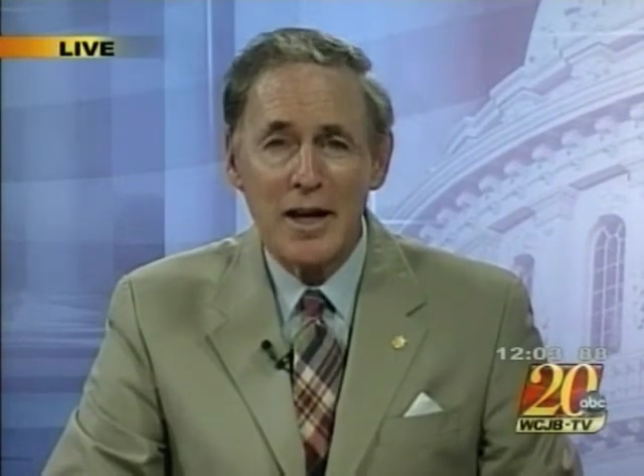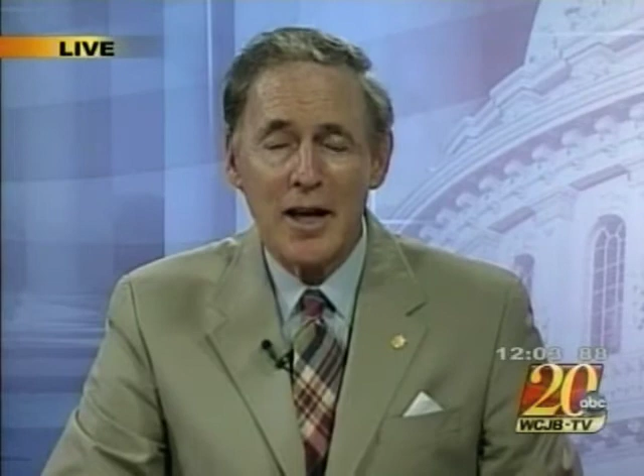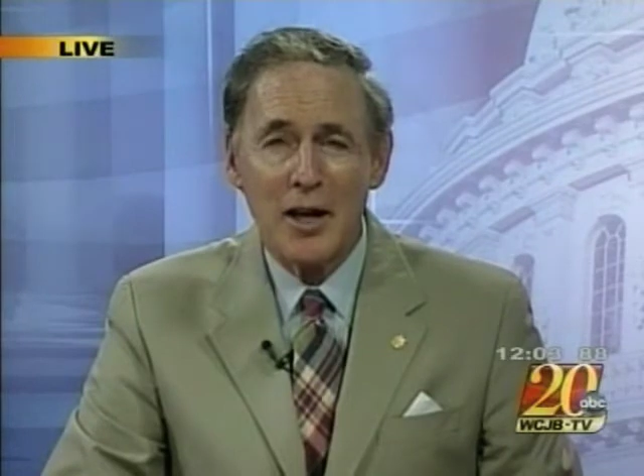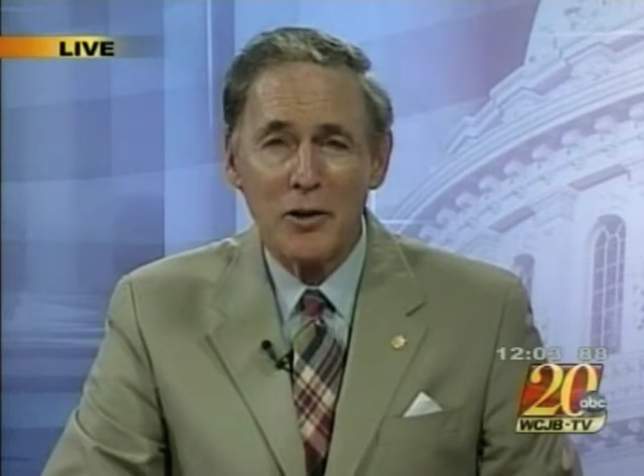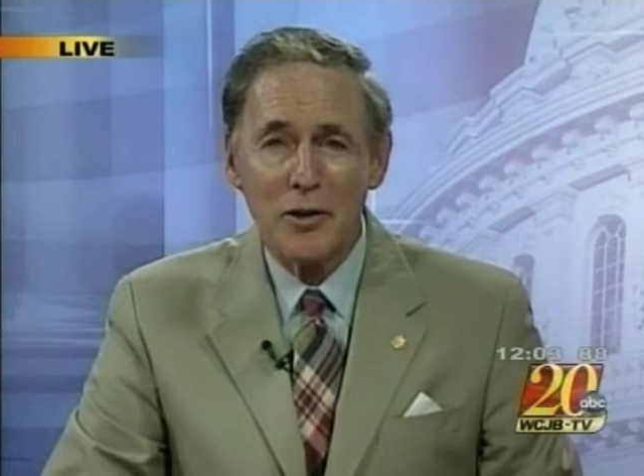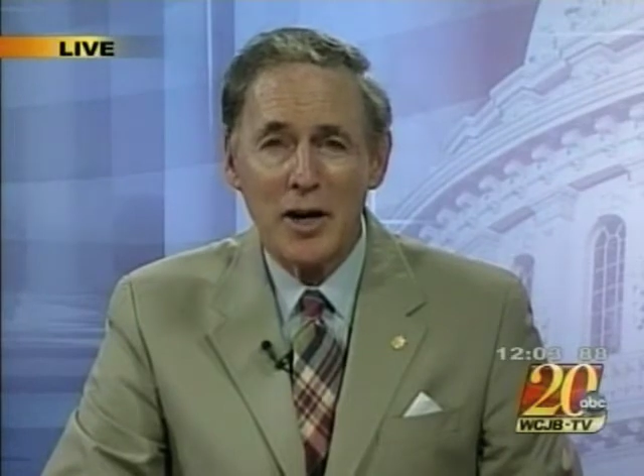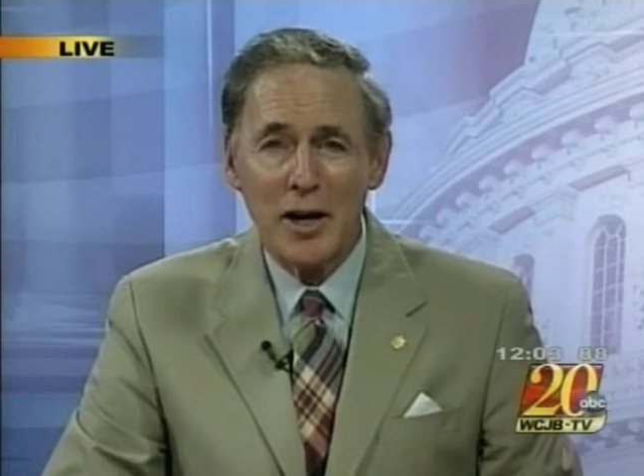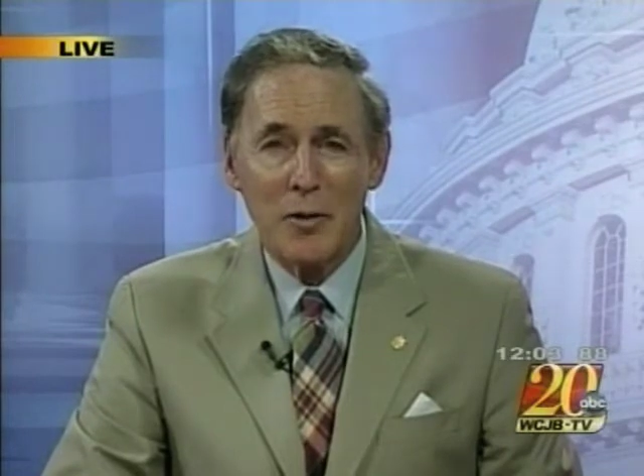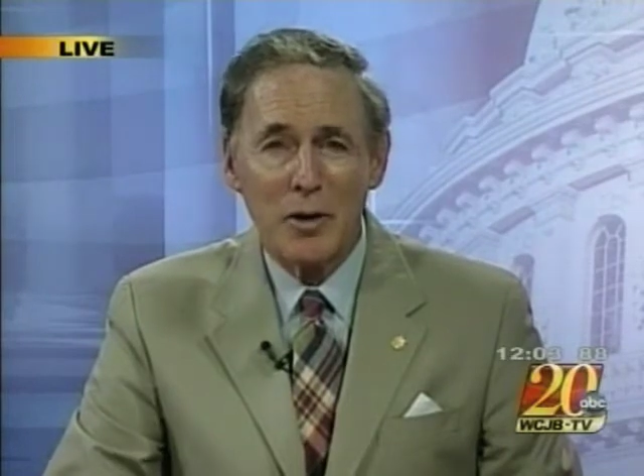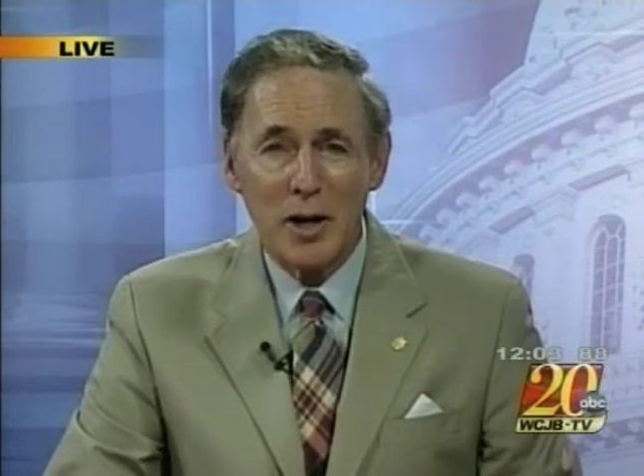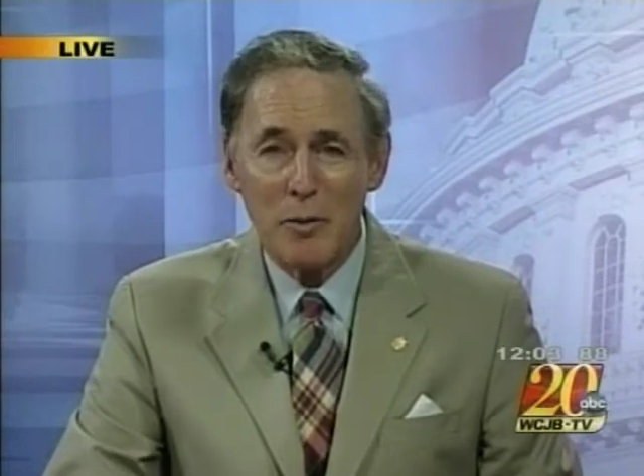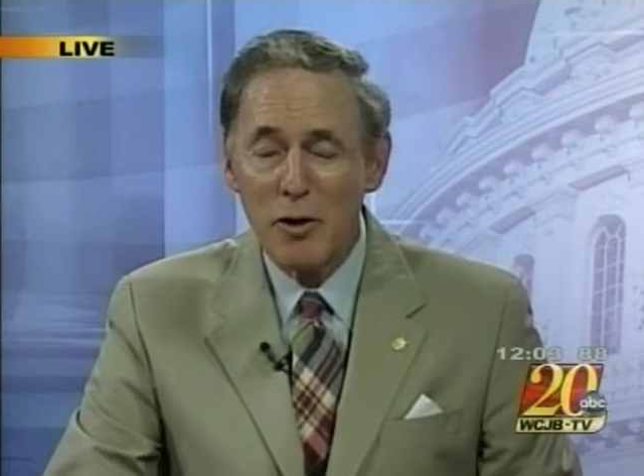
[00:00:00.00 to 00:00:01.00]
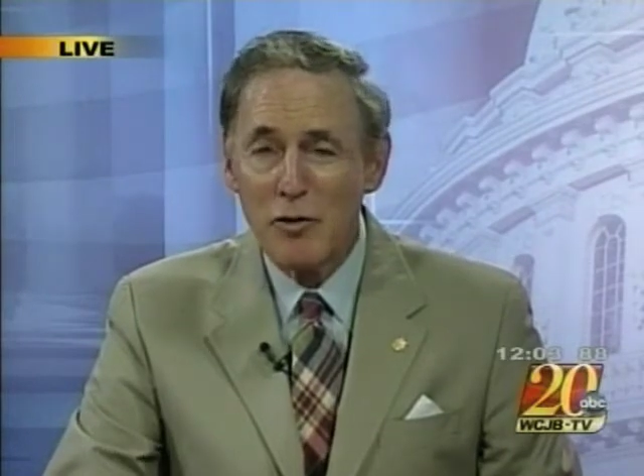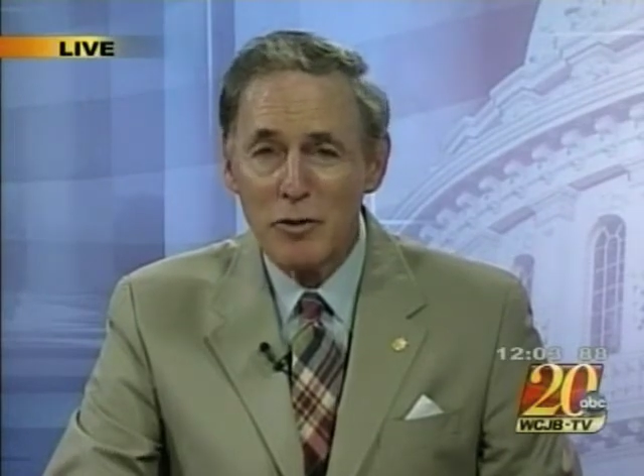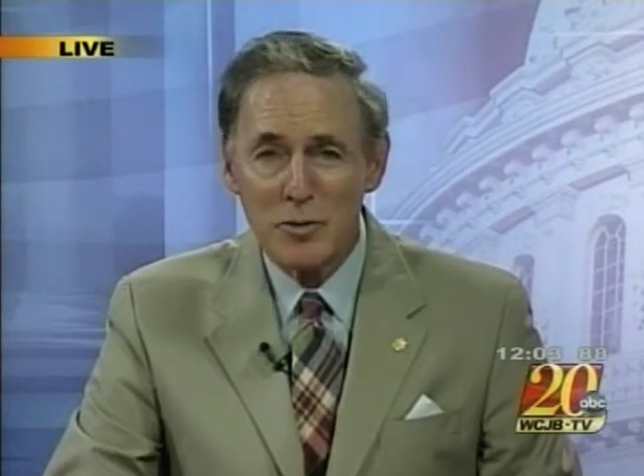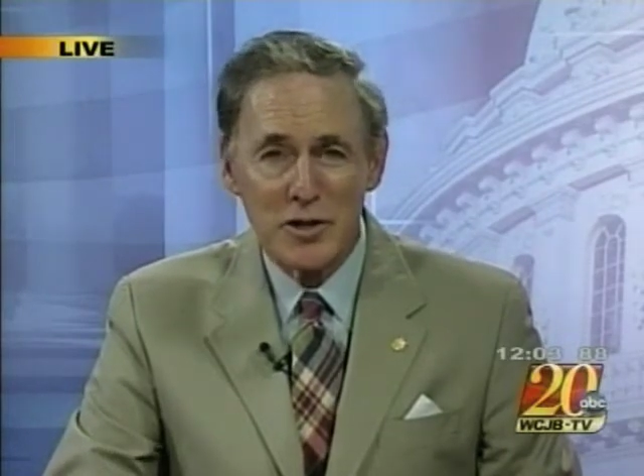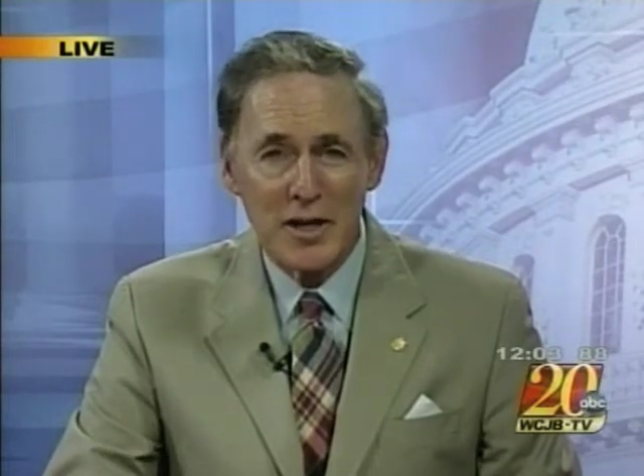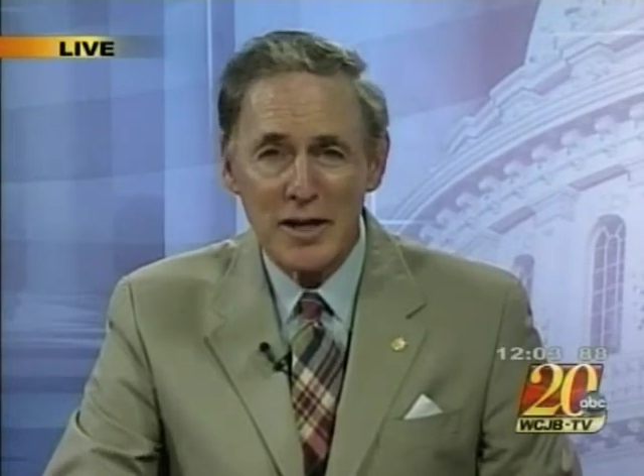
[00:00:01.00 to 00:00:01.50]
health care when they move
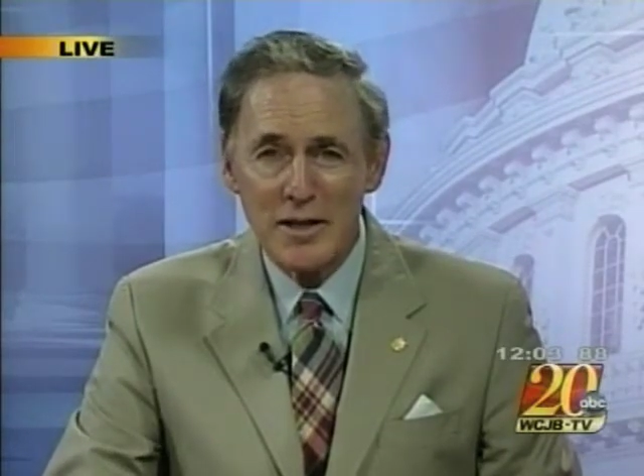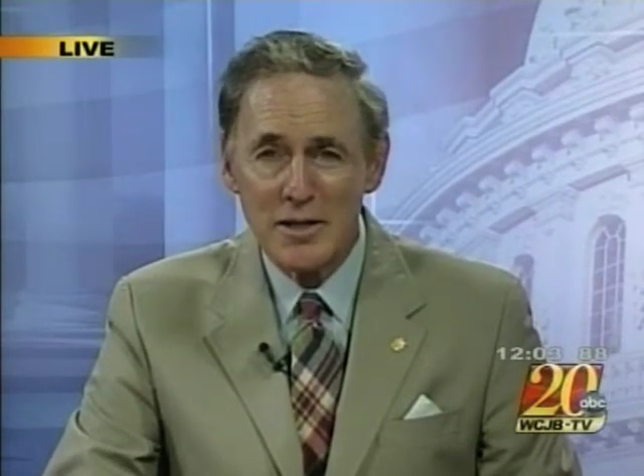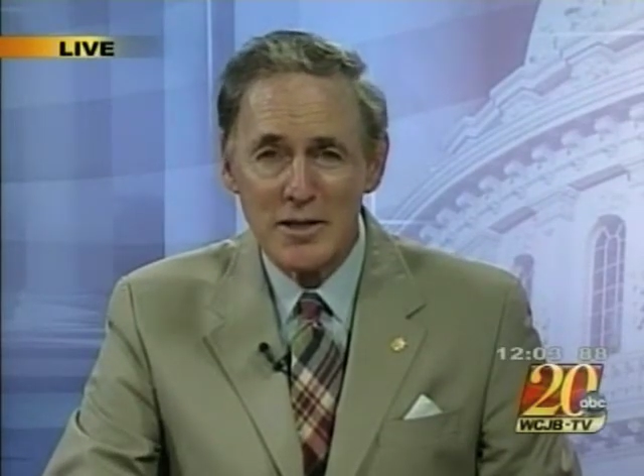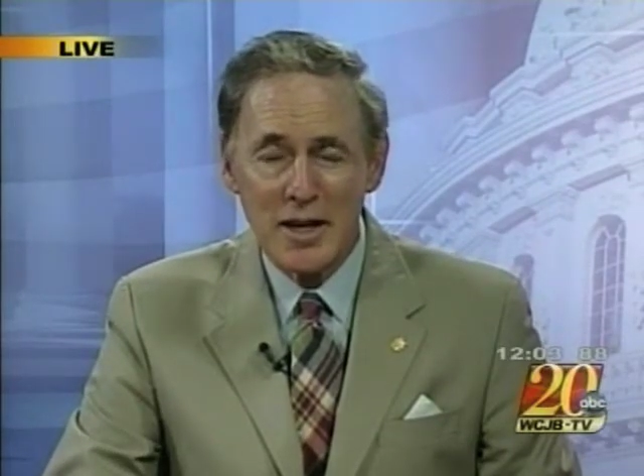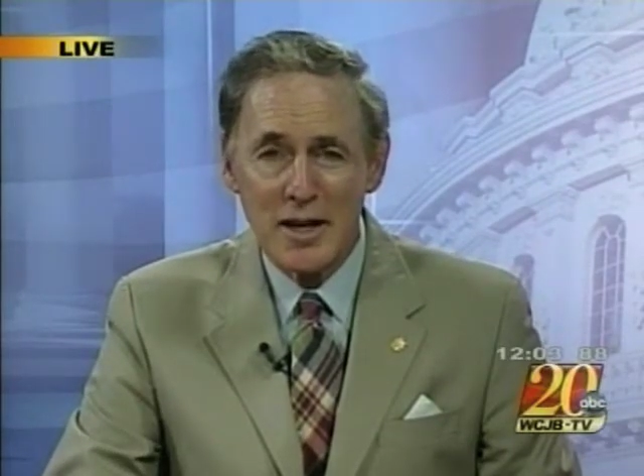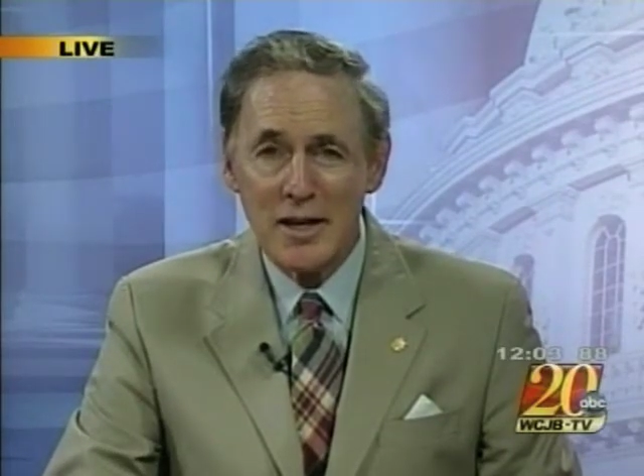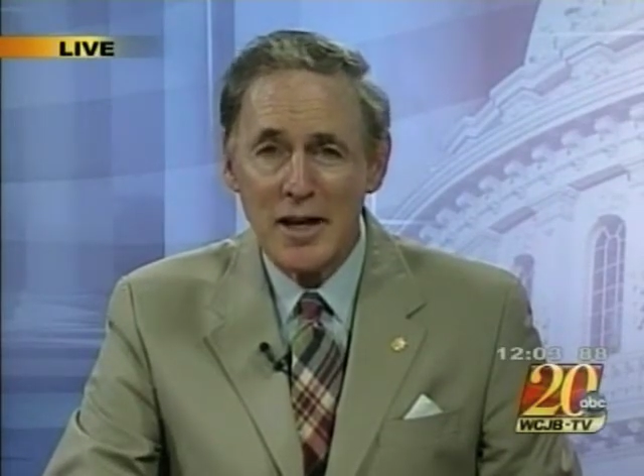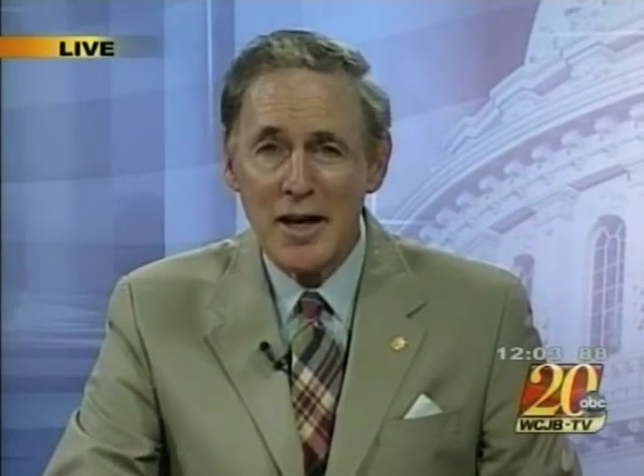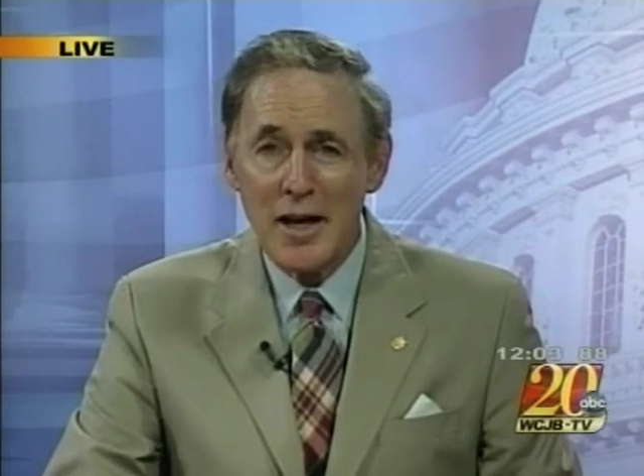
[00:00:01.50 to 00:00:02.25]
from state to state